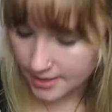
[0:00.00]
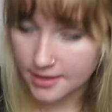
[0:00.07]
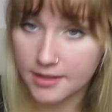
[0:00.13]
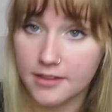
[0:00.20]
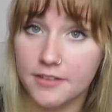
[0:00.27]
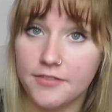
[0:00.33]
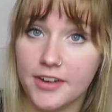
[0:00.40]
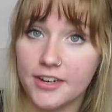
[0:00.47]
And
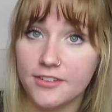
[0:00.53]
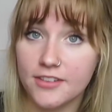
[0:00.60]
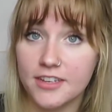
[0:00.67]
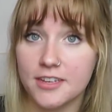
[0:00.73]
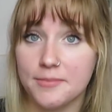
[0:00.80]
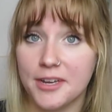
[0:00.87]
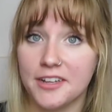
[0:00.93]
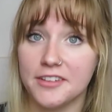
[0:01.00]
then the final
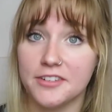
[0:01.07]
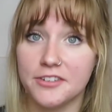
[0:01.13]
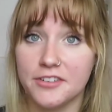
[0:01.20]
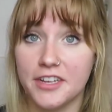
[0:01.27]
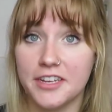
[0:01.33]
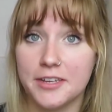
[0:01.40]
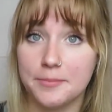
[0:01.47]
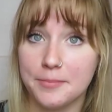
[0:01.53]
thing in my little
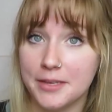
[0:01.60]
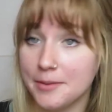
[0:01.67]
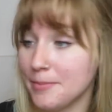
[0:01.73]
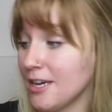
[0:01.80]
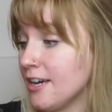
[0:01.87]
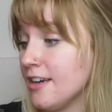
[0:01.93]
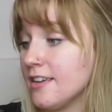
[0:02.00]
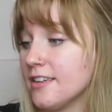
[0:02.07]
like me
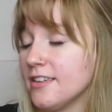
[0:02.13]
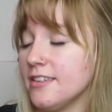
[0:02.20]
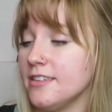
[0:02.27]
bag